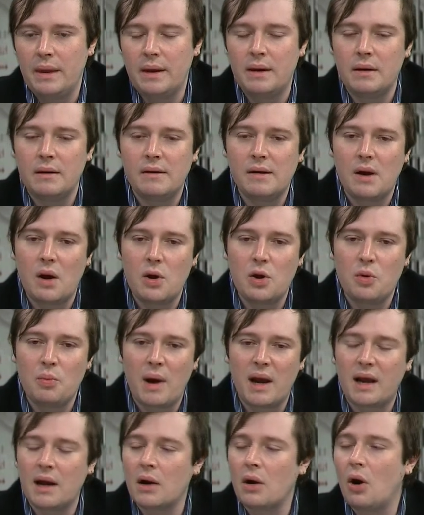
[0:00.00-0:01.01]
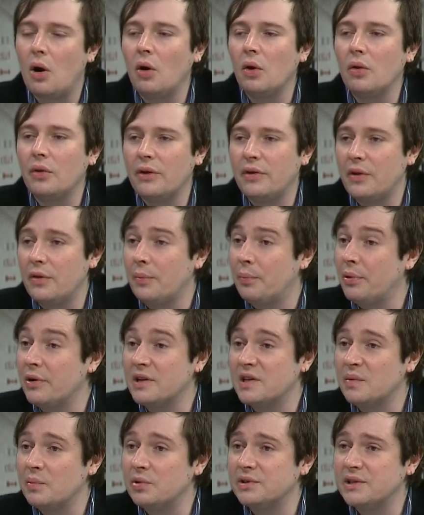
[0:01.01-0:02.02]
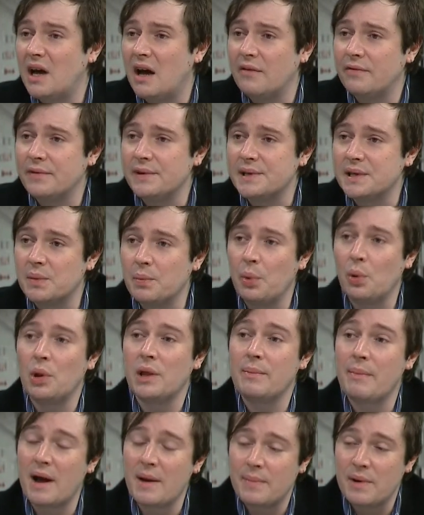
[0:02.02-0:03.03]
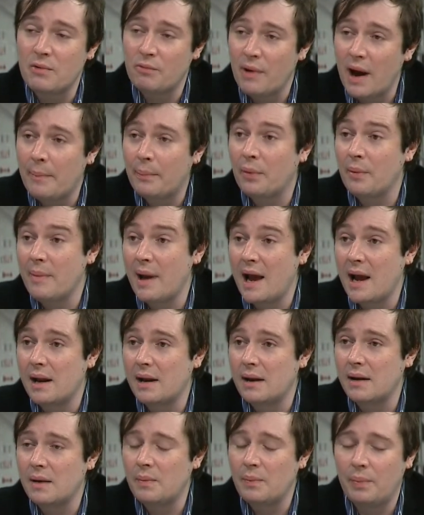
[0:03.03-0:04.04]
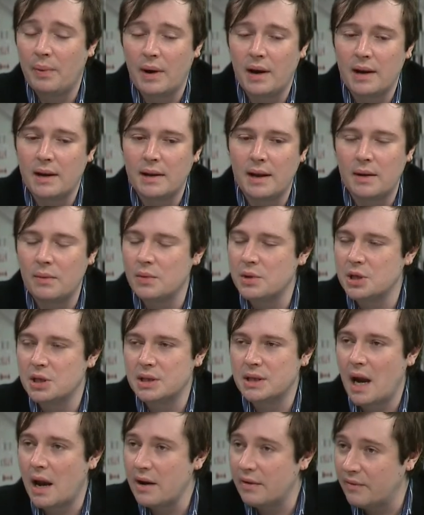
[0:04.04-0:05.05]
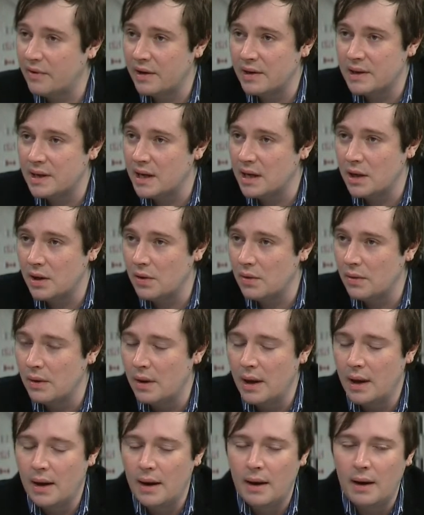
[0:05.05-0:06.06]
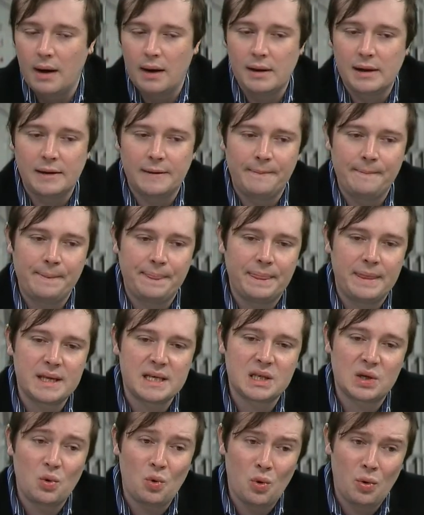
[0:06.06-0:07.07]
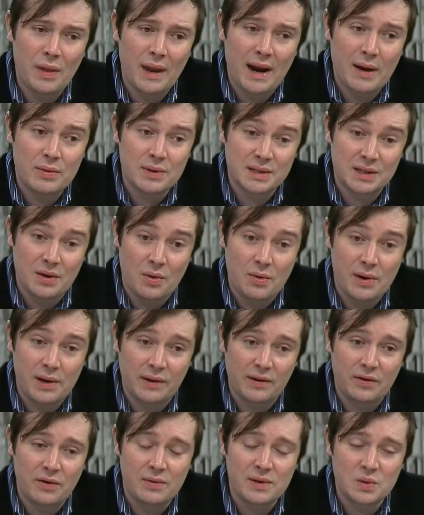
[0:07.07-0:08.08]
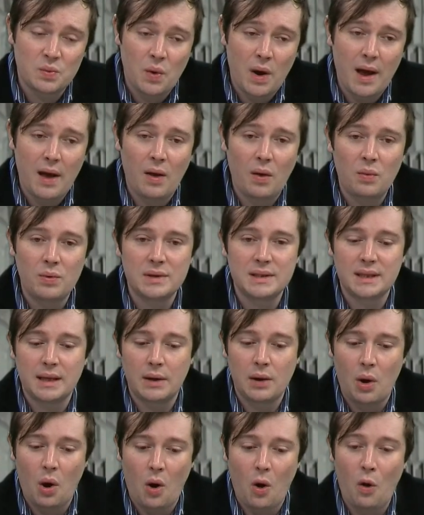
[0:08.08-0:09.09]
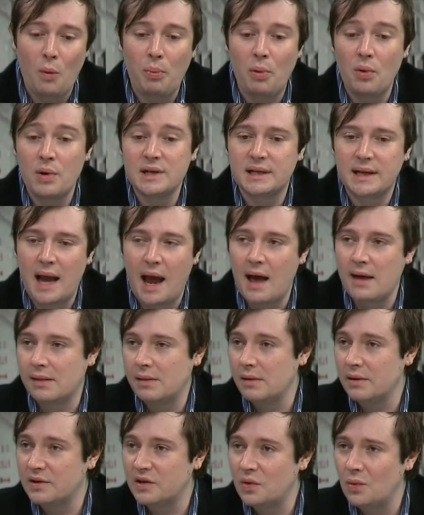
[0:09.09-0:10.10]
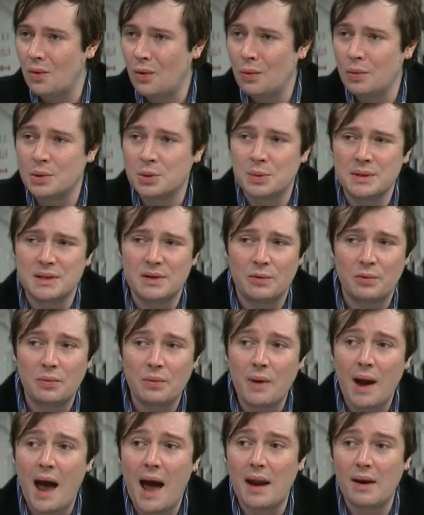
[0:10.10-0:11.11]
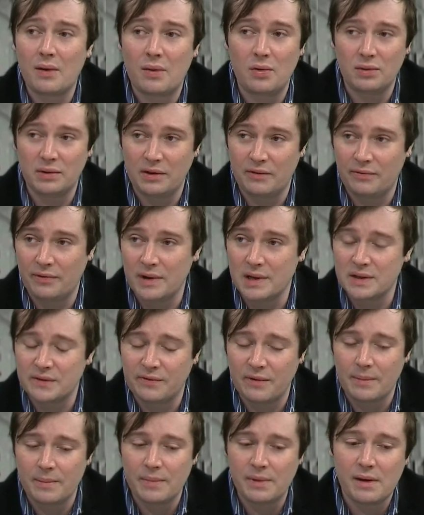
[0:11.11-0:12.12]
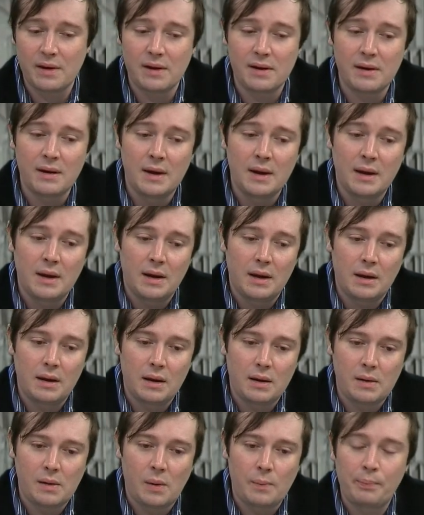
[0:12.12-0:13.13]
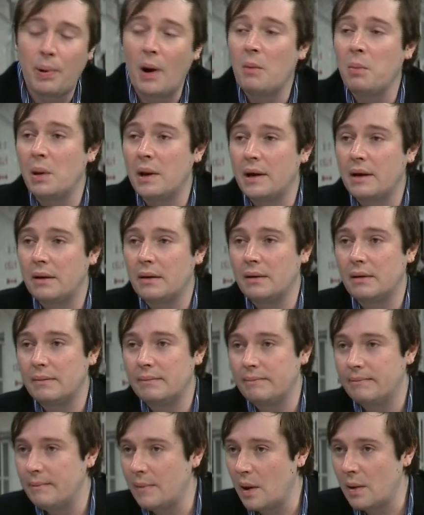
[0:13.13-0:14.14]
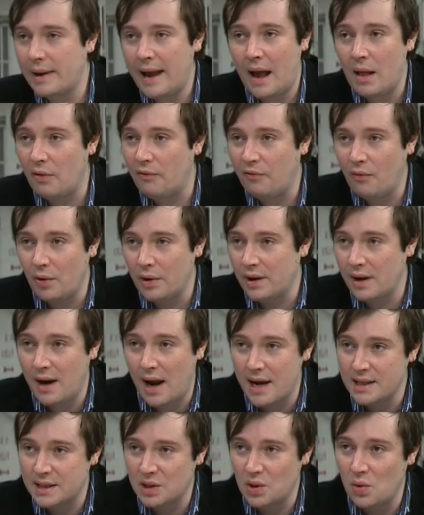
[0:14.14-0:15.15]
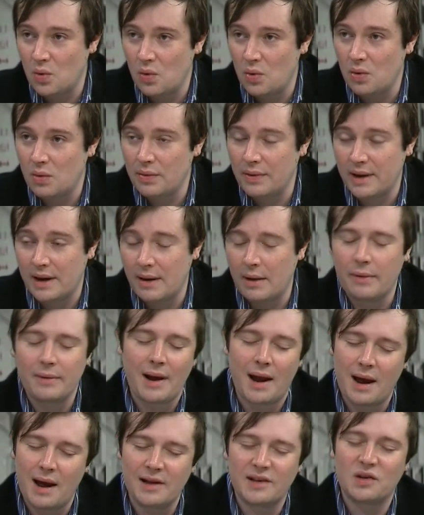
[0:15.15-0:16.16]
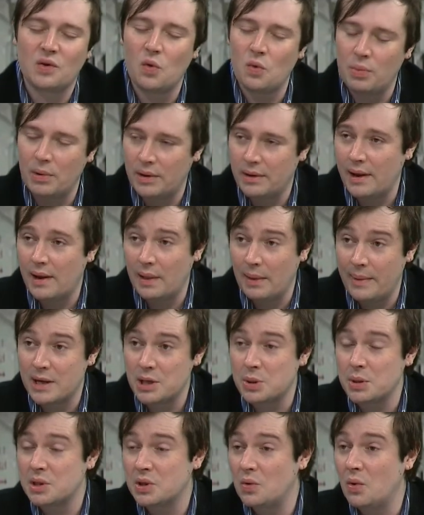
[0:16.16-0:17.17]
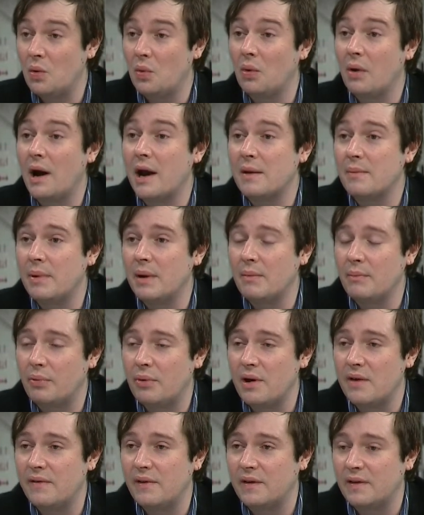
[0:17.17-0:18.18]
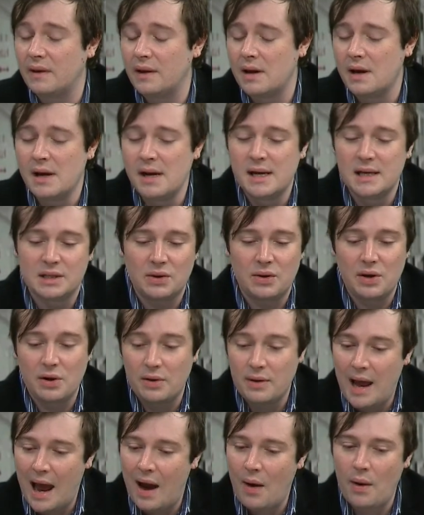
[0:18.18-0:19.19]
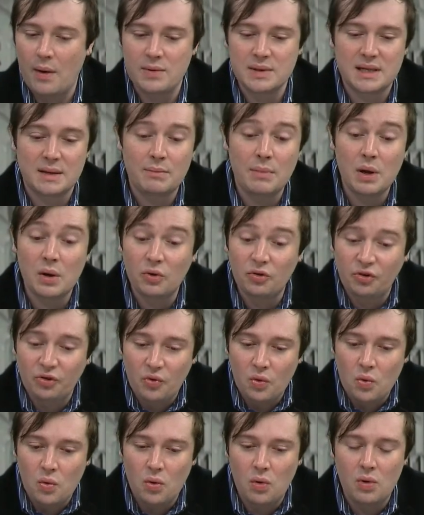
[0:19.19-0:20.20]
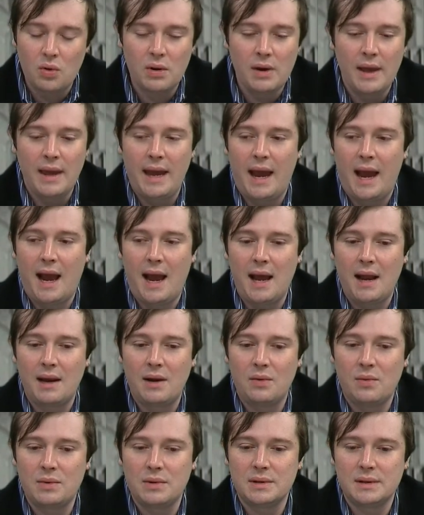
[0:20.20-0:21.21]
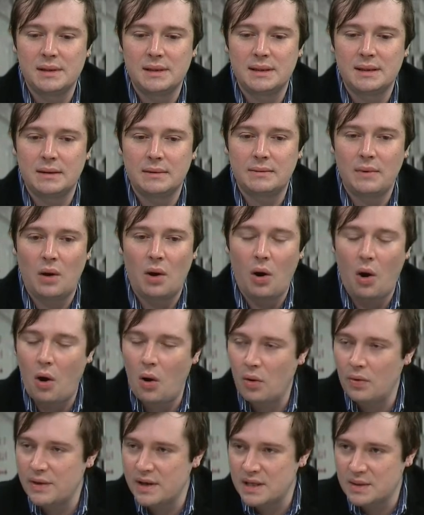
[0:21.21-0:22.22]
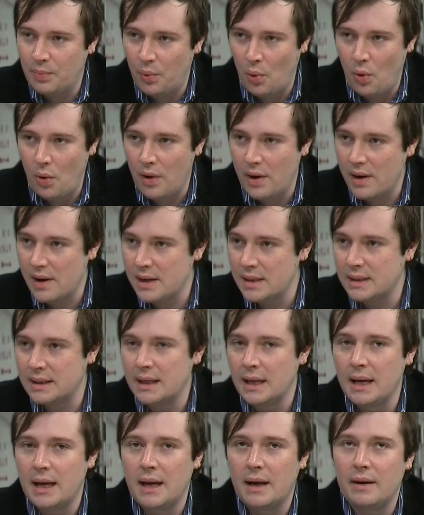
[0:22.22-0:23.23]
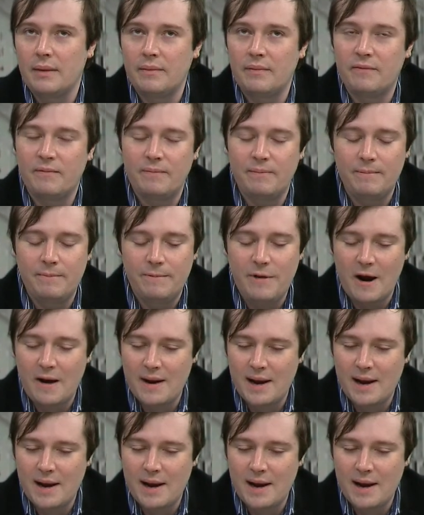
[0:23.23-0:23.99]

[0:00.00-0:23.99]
you might get called into the principal's office, the bully might be reprimanded, but it would just kind of continue. The school that I was going to as well was an all-boys Catholic school, which a radical difference from the public Californian high school, not high school, but elementary school where I had been previously. So, now I was in middle school, and it was all these boys, very